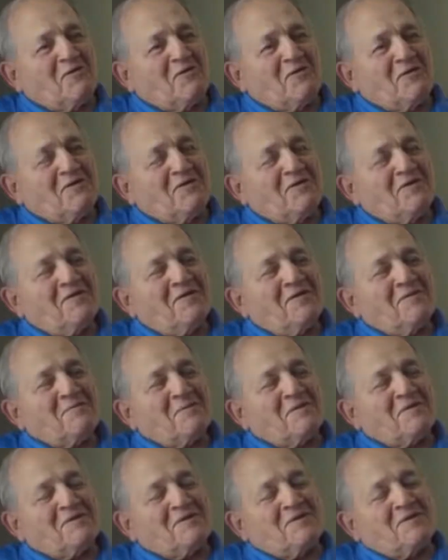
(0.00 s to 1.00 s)
were going,
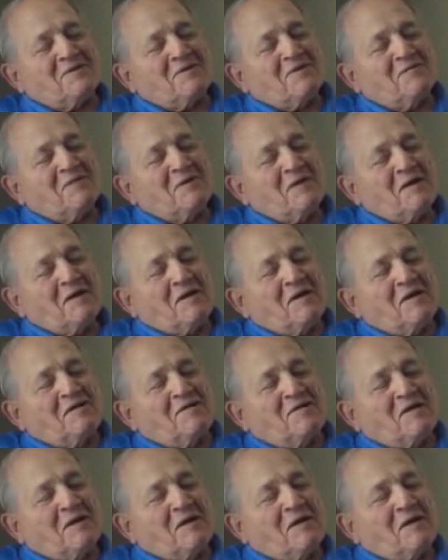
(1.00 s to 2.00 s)
but
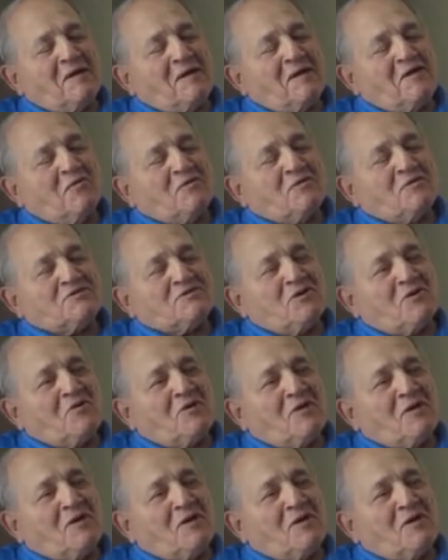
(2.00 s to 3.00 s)
and
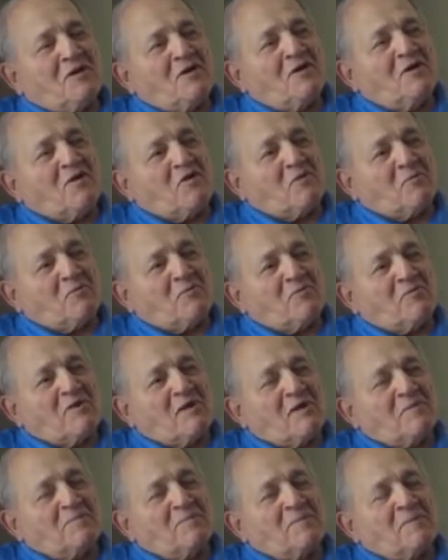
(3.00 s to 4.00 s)
also at her
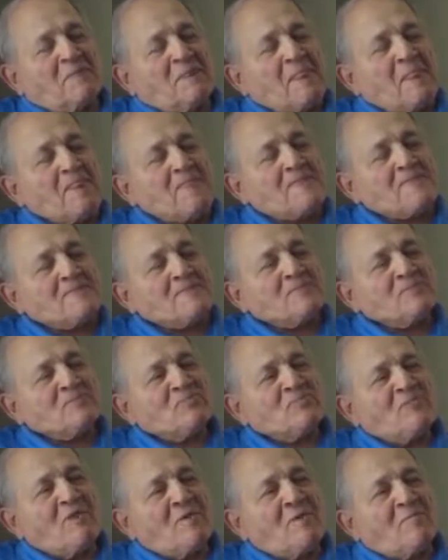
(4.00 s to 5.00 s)
prom,
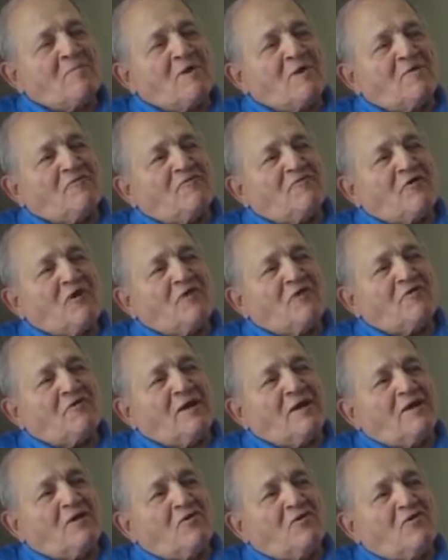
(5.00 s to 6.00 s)
my
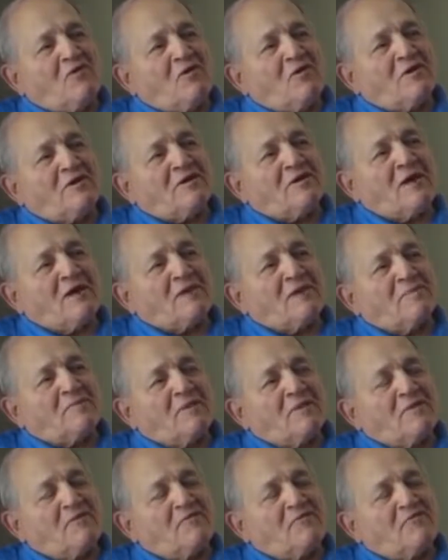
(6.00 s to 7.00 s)
father had a heart attack
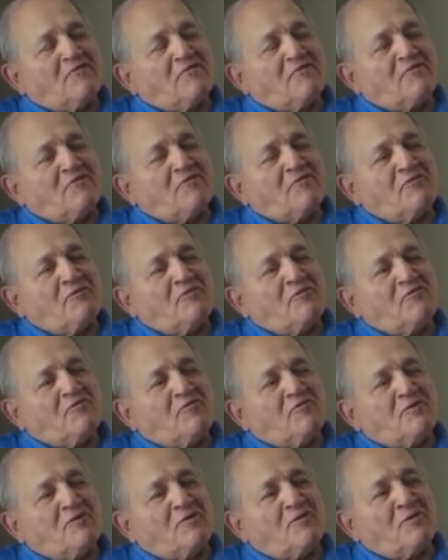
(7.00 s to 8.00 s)
about 3 or
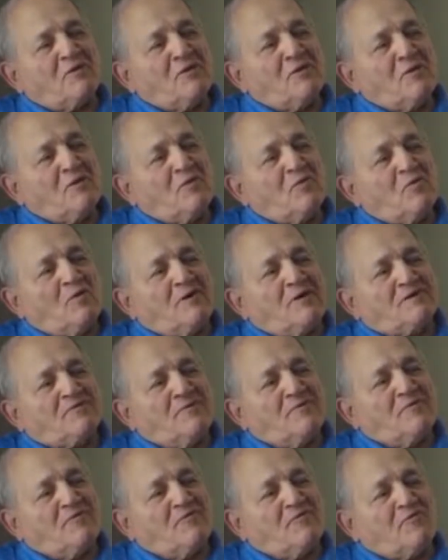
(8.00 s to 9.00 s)
4
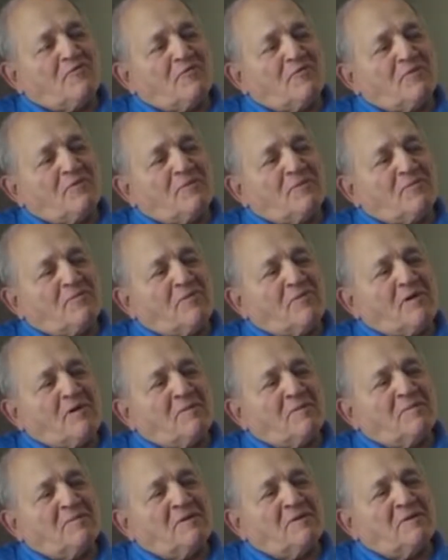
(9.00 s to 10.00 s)
weeks before the
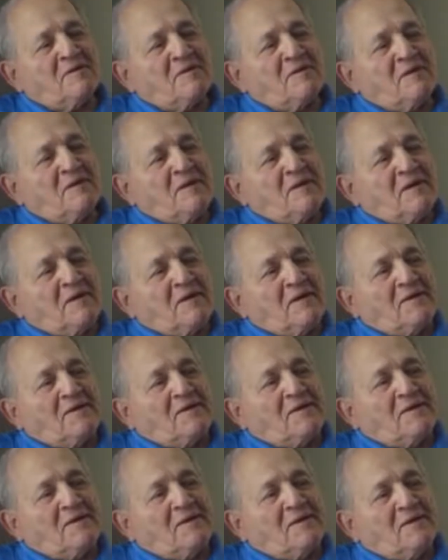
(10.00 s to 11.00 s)
prom,
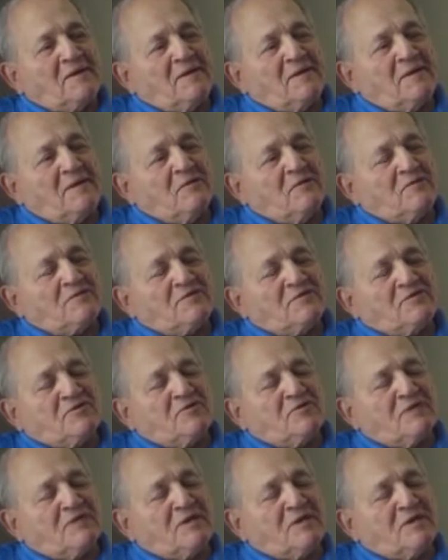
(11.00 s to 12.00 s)
and he
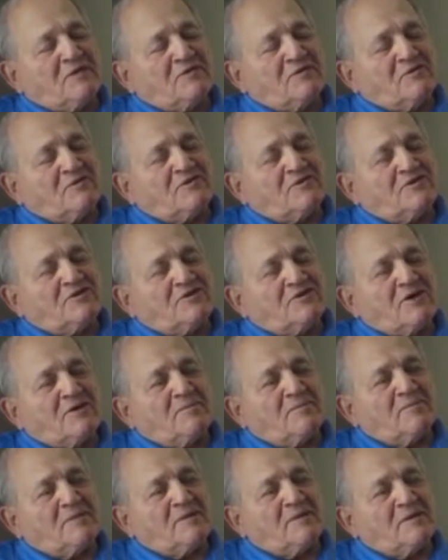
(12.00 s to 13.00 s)
was not in good
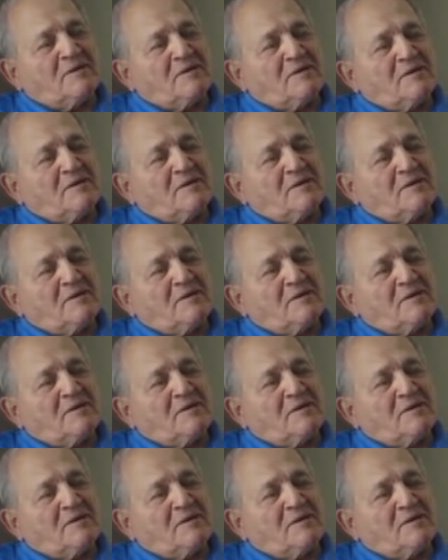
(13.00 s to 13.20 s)
shape.